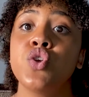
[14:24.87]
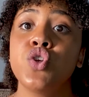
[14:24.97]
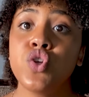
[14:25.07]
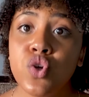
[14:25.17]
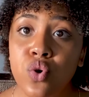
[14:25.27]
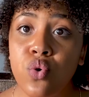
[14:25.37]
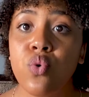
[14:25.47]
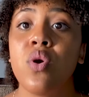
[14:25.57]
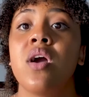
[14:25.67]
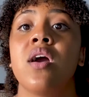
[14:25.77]

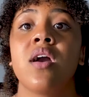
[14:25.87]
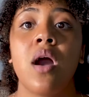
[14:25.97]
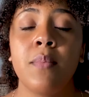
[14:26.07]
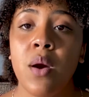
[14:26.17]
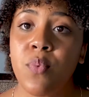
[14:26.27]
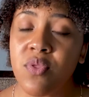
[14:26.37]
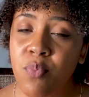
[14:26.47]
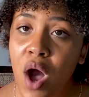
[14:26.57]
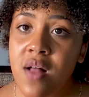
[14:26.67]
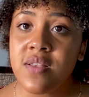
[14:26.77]
to come up
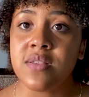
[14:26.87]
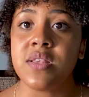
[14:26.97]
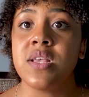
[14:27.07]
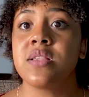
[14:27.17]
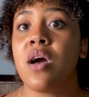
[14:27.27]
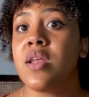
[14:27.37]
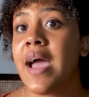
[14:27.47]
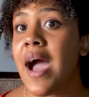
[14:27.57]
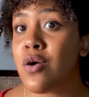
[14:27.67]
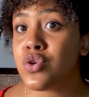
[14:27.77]
with policies on
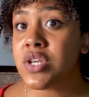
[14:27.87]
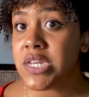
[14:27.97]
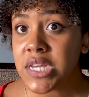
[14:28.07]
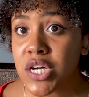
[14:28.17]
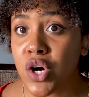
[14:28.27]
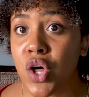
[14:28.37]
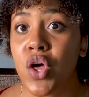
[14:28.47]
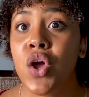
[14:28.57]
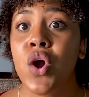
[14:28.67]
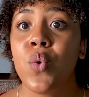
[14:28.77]
how to deal